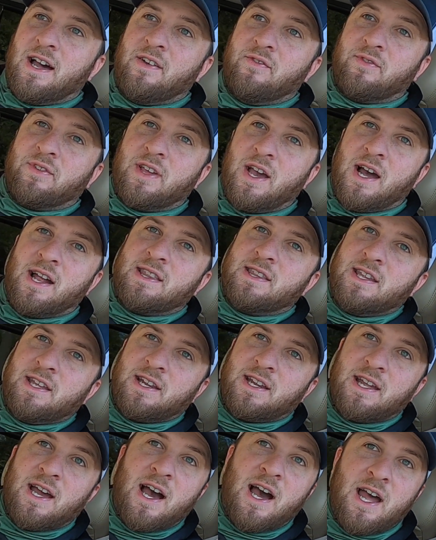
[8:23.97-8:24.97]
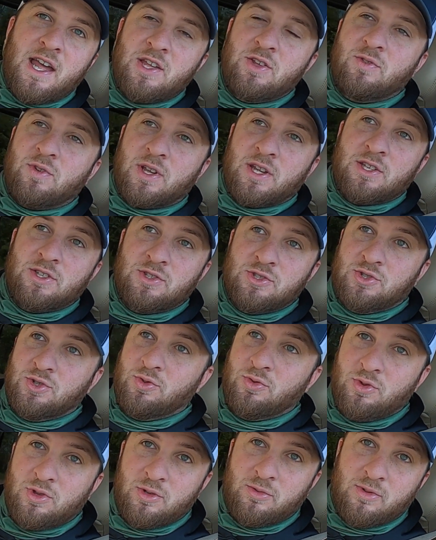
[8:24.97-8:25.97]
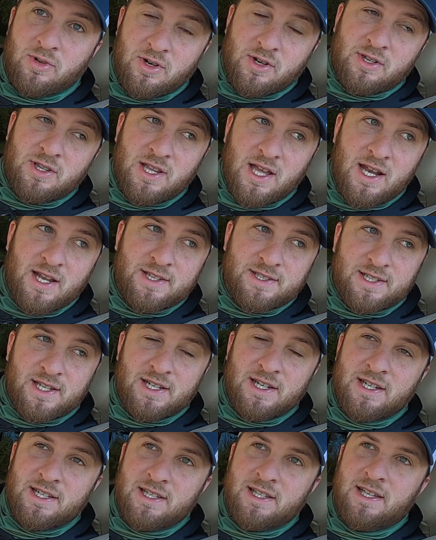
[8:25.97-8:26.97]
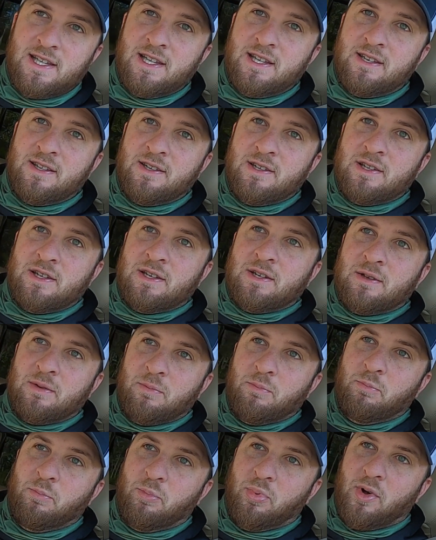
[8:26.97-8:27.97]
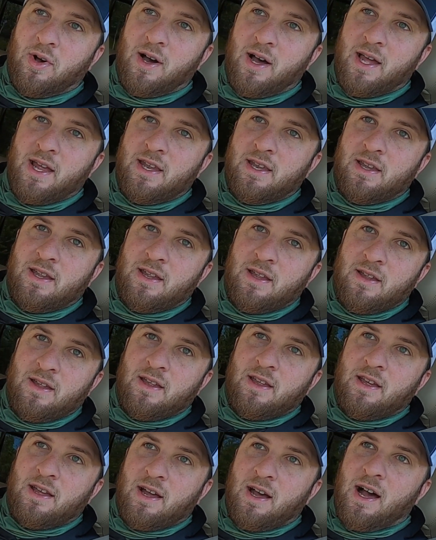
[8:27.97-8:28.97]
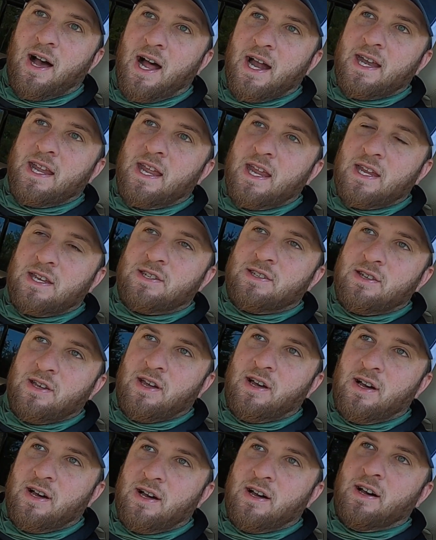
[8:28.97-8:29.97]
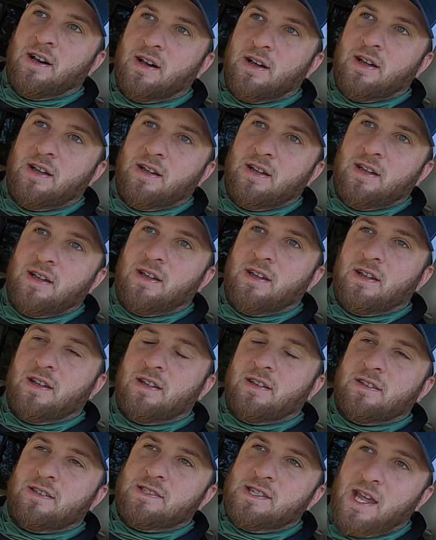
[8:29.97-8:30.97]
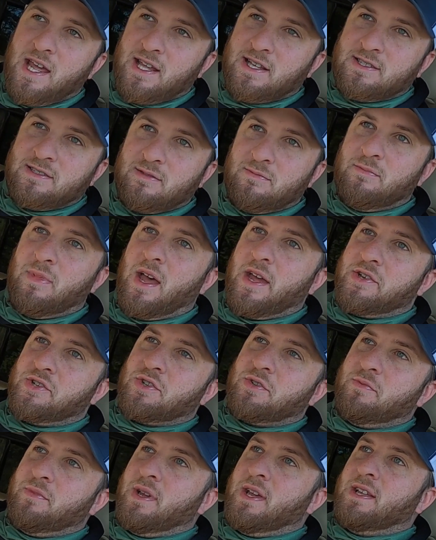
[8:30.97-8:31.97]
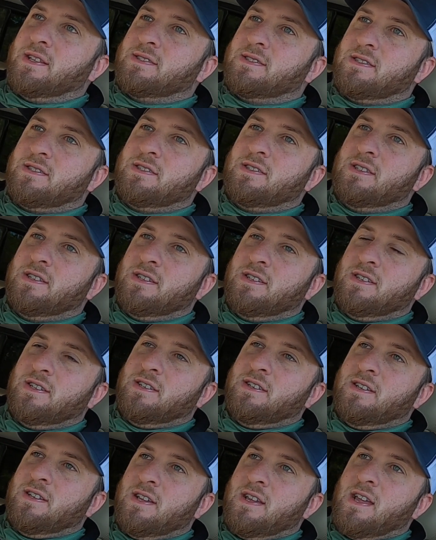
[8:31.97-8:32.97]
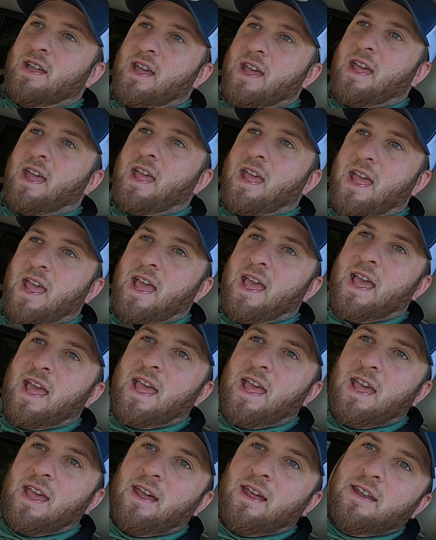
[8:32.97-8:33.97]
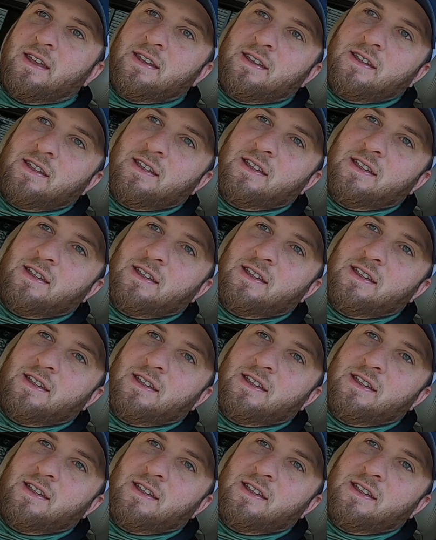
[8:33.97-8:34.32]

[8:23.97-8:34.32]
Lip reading: I've got the guy who can do the work that it's going to need, but I need to take some measurements and